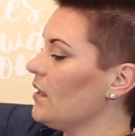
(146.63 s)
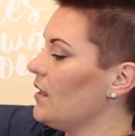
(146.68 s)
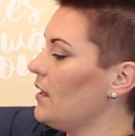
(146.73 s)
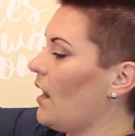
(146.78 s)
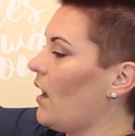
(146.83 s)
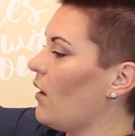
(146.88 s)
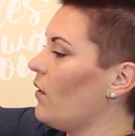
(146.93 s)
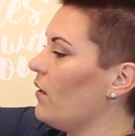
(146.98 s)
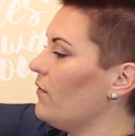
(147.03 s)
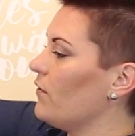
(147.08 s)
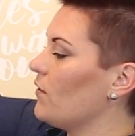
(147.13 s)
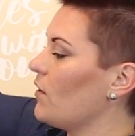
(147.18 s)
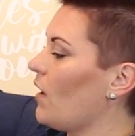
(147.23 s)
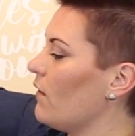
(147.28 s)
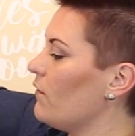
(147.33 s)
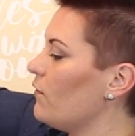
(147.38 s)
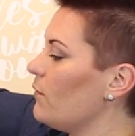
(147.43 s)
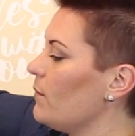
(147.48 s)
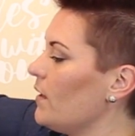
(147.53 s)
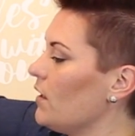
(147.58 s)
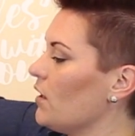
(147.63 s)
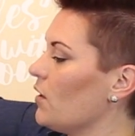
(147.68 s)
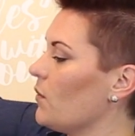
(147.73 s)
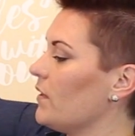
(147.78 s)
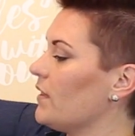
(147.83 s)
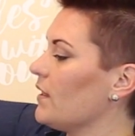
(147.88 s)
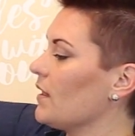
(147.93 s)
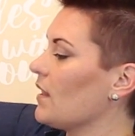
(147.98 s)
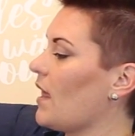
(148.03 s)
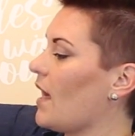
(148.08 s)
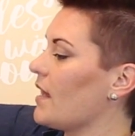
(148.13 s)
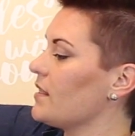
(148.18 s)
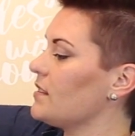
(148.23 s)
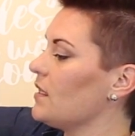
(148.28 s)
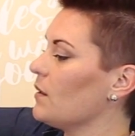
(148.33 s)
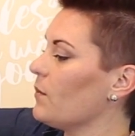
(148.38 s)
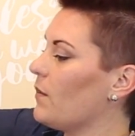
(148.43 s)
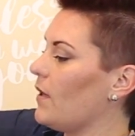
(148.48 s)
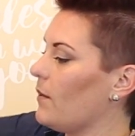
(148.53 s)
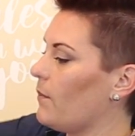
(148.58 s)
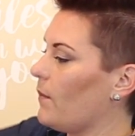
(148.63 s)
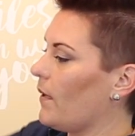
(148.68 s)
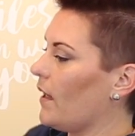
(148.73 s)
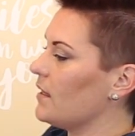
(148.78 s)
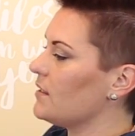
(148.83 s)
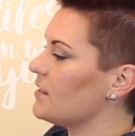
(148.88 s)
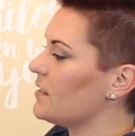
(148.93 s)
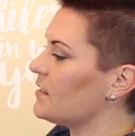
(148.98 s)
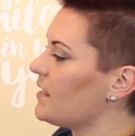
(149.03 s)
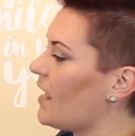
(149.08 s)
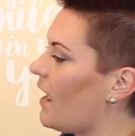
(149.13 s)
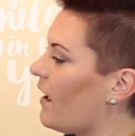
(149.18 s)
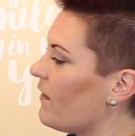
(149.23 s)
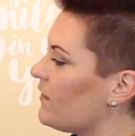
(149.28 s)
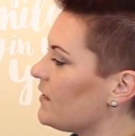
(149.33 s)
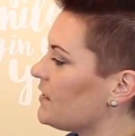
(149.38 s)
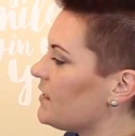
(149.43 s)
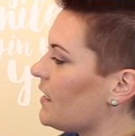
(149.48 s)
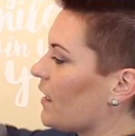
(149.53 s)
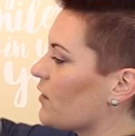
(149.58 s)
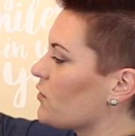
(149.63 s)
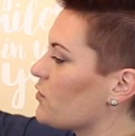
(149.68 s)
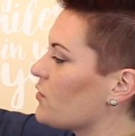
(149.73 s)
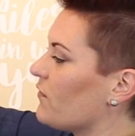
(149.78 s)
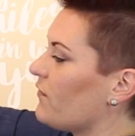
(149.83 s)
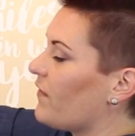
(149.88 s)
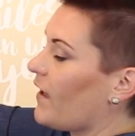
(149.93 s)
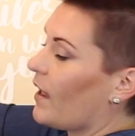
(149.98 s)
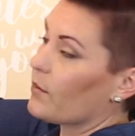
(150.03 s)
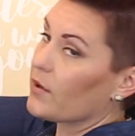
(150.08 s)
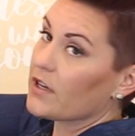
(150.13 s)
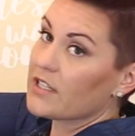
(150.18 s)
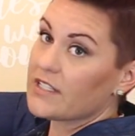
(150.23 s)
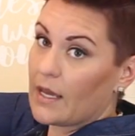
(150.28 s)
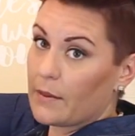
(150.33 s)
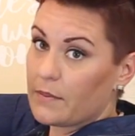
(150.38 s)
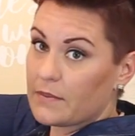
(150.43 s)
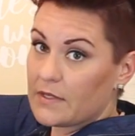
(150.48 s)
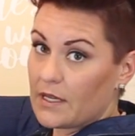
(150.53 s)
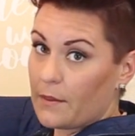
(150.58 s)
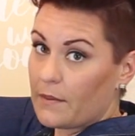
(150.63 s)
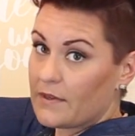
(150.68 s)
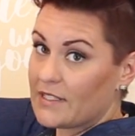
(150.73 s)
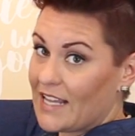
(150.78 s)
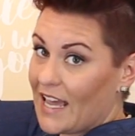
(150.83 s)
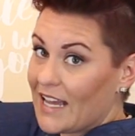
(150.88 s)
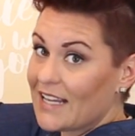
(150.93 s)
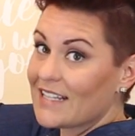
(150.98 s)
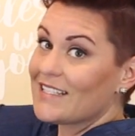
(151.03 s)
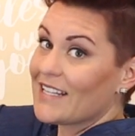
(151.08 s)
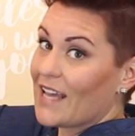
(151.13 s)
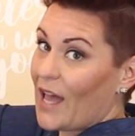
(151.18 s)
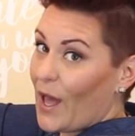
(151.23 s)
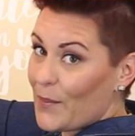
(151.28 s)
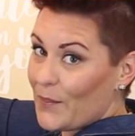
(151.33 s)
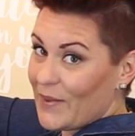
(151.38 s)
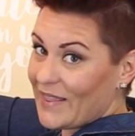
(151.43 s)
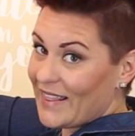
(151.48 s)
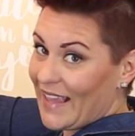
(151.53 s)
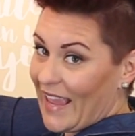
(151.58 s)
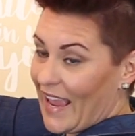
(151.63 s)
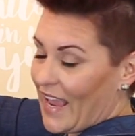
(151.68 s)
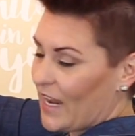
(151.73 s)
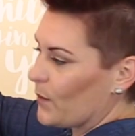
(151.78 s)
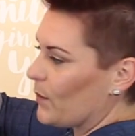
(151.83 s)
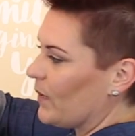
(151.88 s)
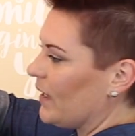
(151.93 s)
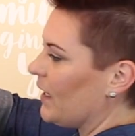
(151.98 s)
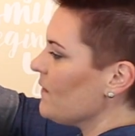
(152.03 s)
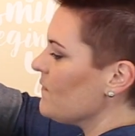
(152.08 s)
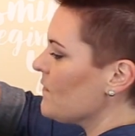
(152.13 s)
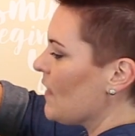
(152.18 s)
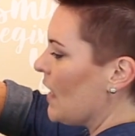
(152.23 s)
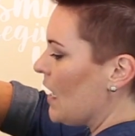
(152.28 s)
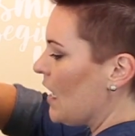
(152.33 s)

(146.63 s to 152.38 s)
Now, if you're not familiar with the classic Pipa, it does have this extra fabric tucked up in the canopy,